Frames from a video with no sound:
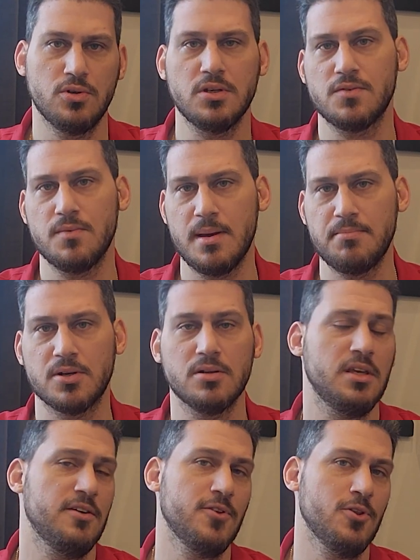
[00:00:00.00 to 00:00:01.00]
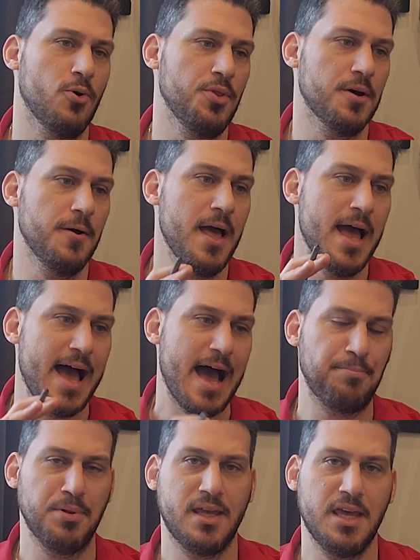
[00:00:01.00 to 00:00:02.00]
Because remember, even though the
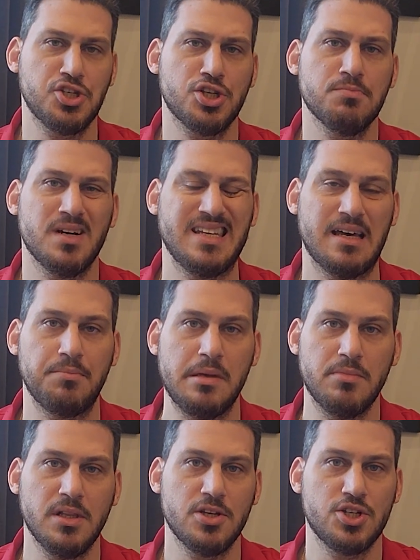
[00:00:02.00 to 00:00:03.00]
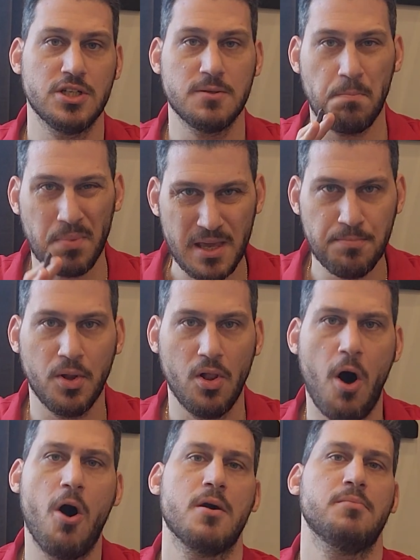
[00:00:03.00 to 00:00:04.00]
application might not be malicious, people
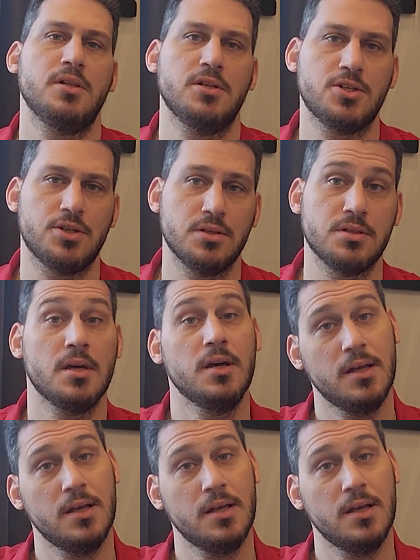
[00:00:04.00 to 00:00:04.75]
are malicious.